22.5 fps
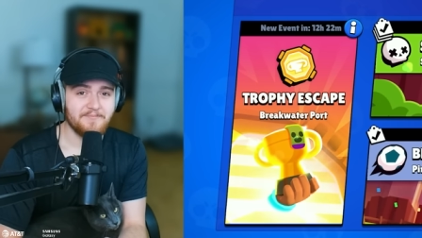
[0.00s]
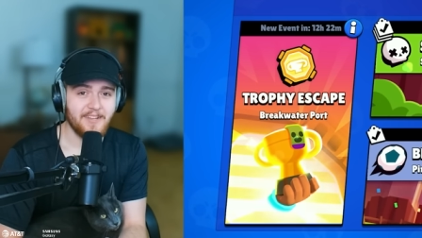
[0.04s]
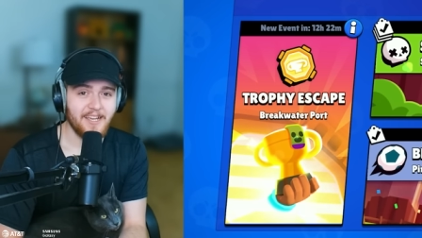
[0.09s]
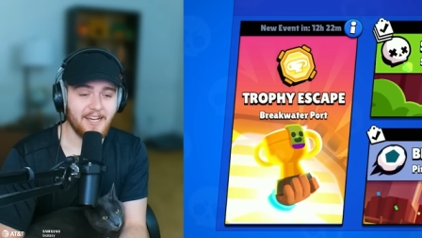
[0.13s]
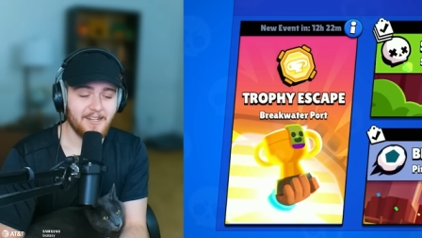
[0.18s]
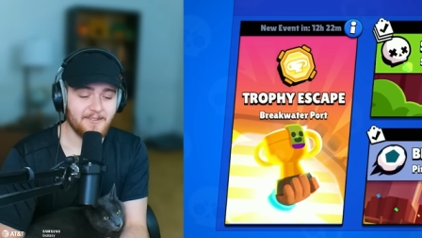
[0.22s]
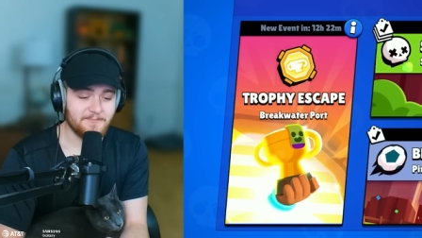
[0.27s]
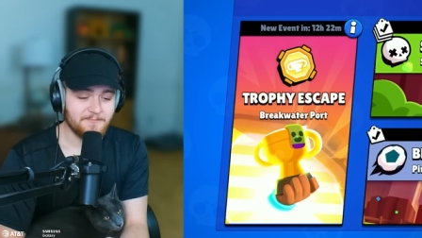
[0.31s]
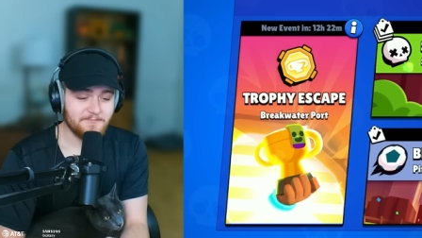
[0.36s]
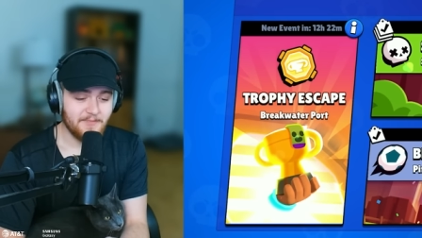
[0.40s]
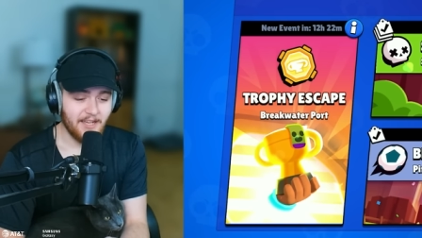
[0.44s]

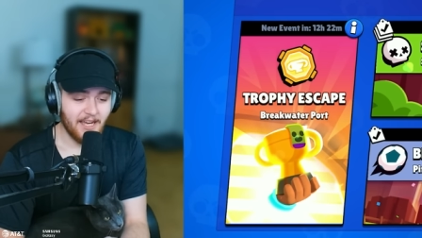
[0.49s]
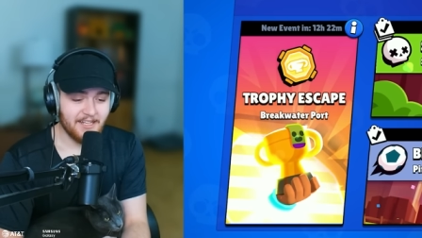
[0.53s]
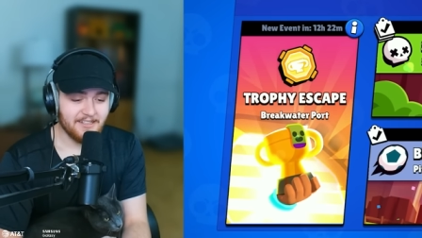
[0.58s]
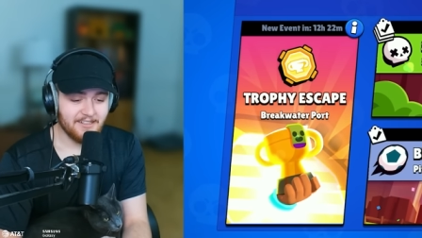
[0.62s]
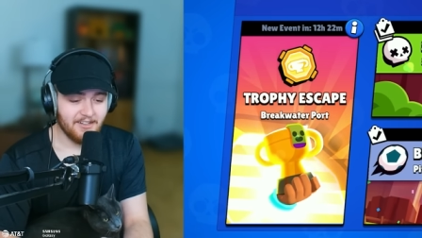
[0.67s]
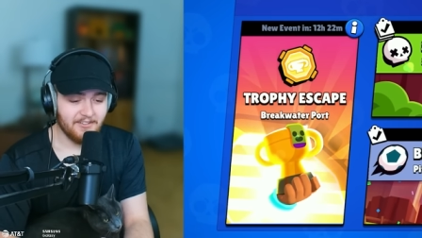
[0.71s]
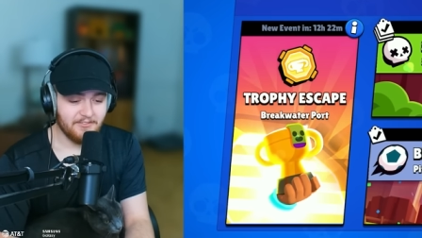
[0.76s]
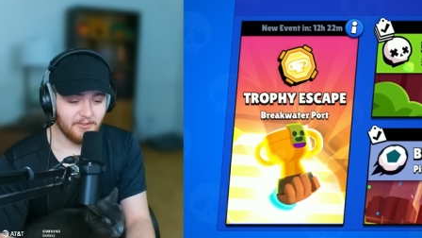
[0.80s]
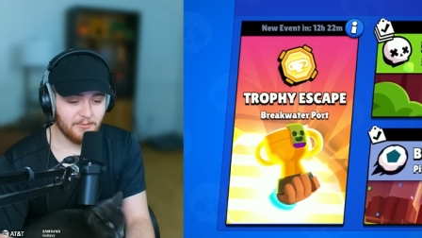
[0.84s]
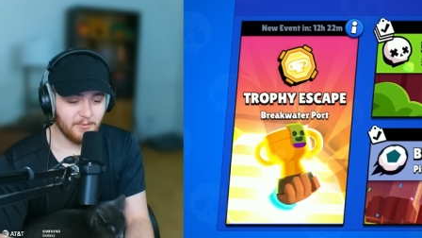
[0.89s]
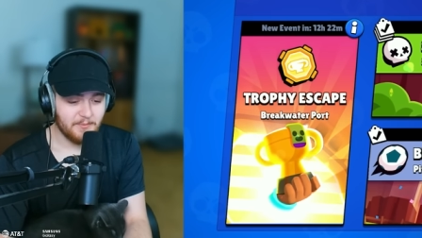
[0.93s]
Yeah, I
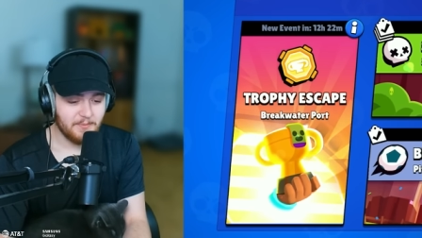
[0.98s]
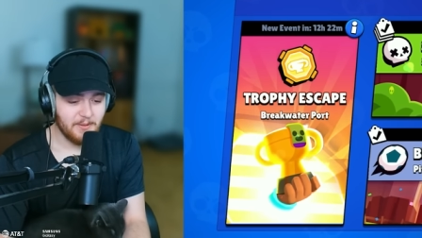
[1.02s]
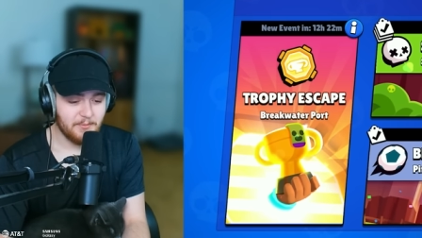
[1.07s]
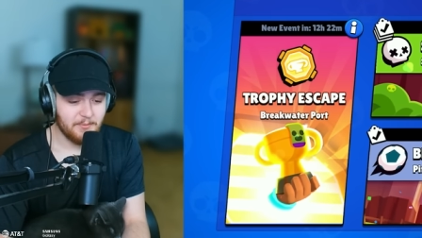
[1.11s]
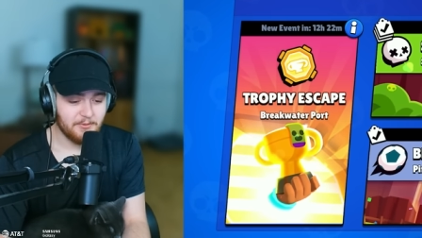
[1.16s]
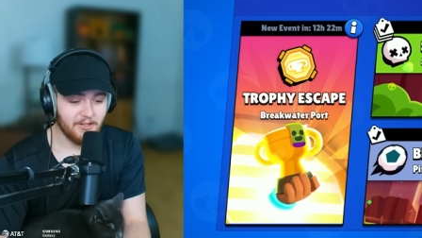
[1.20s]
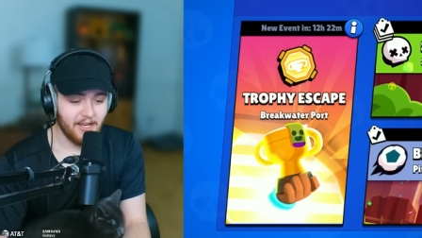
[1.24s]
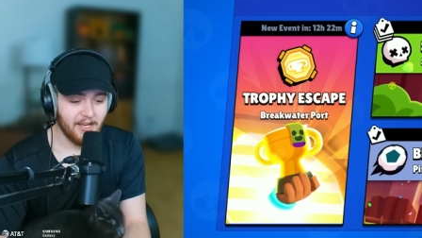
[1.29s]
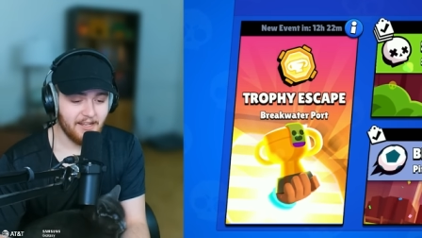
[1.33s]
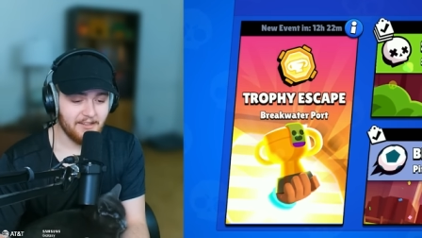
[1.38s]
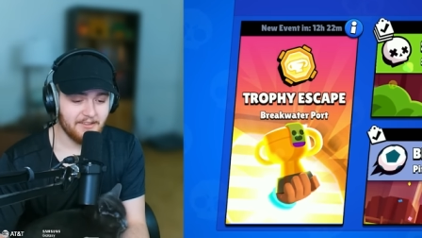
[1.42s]
love it when
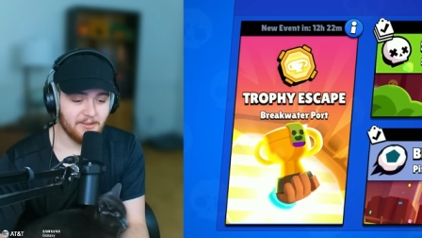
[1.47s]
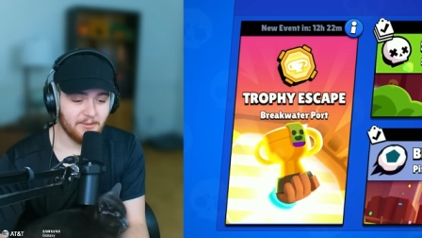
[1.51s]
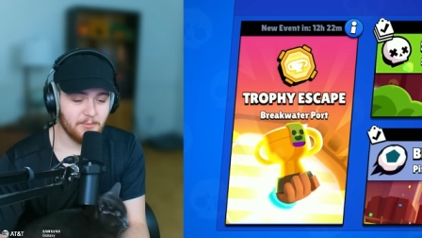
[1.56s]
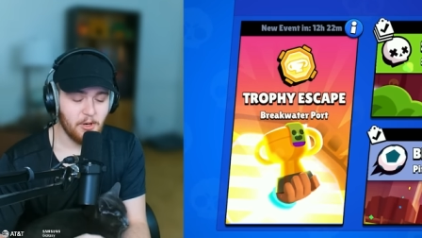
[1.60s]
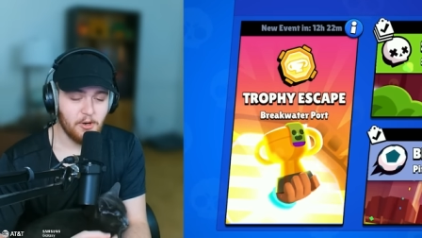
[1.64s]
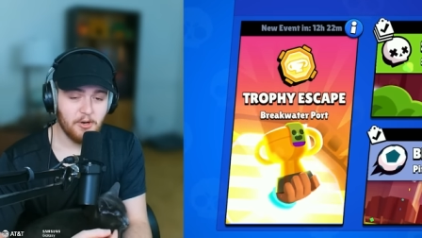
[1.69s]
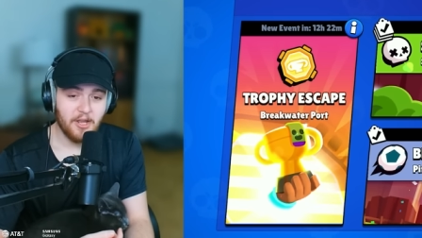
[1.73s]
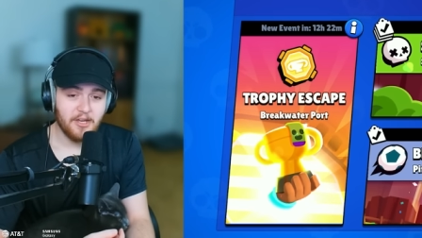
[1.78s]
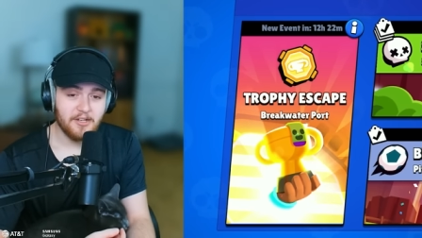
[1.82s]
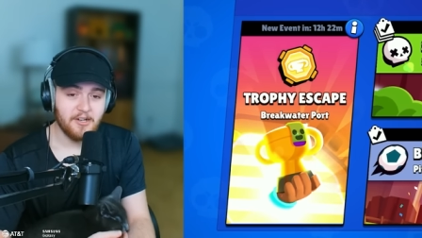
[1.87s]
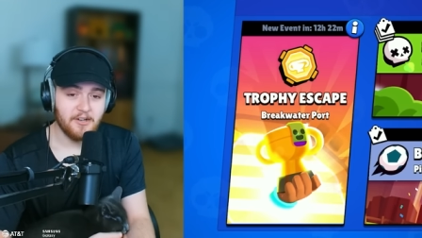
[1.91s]
people hate the
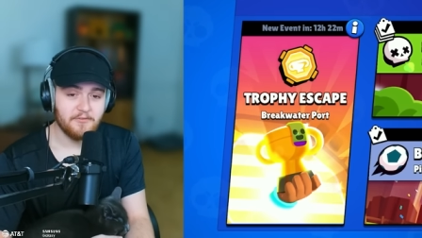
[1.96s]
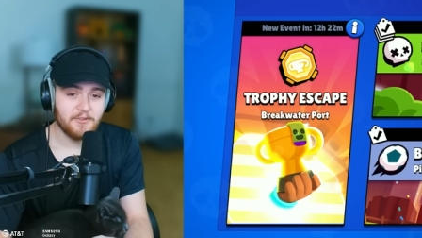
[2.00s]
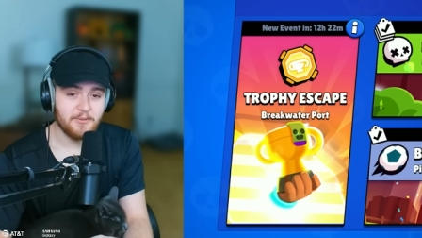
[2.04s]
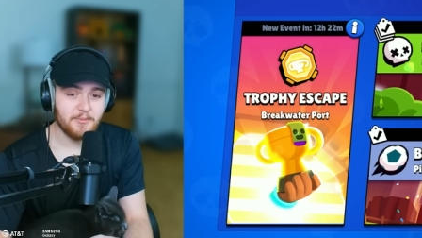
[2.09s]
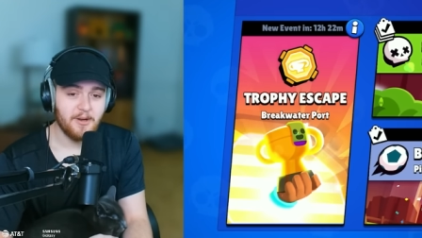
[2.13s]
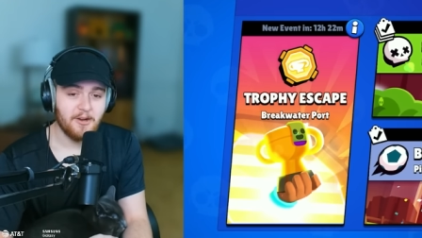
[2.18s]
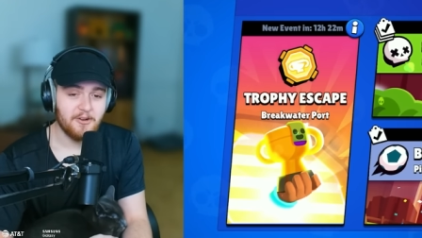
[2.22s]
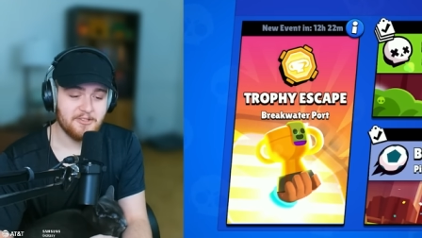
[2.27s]
mode I love the